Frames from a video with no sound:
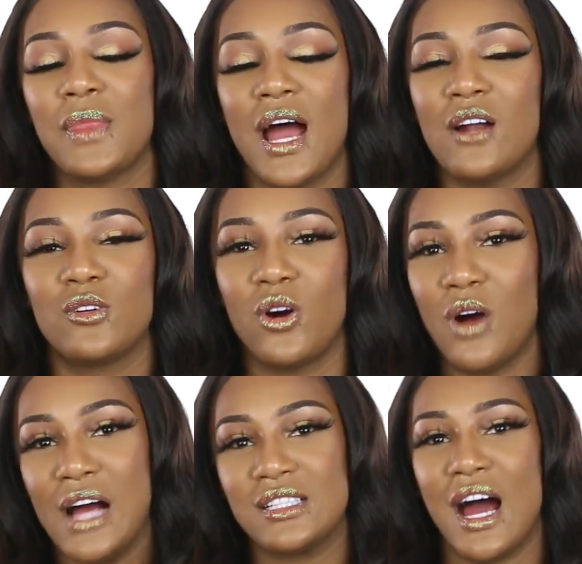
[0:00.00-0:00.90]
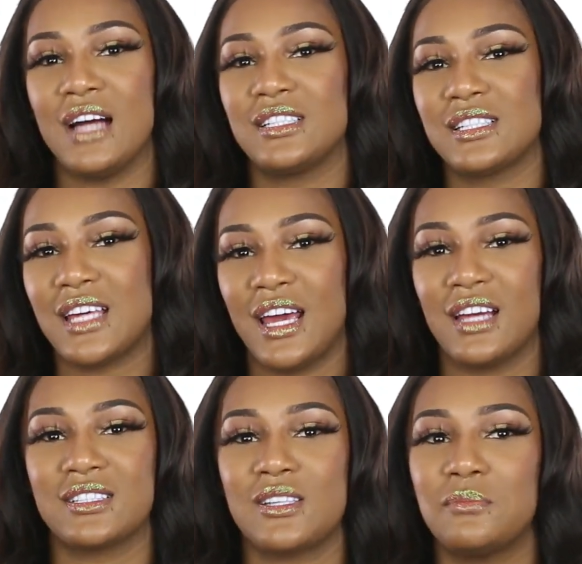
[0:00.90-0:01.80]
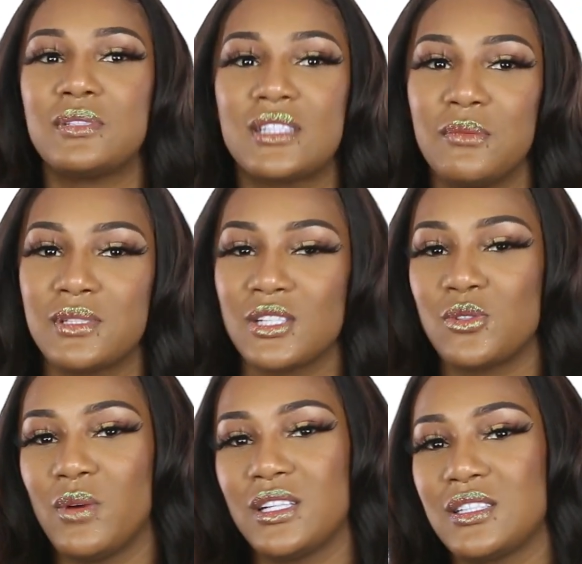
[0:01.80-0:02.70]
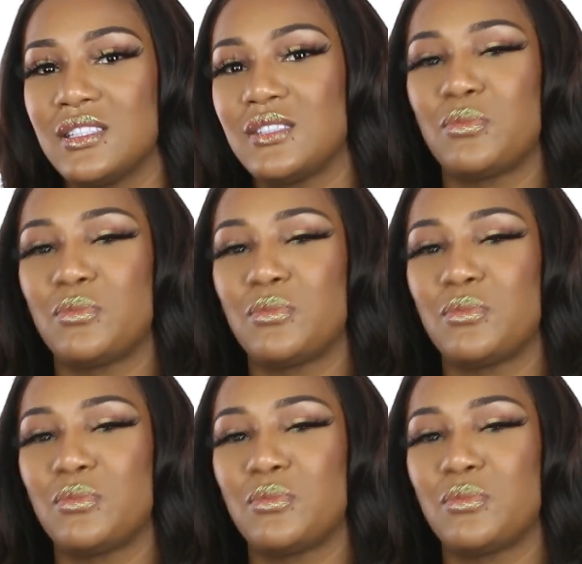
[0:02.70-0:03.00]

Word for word: I don't know, I just can't. Some situations,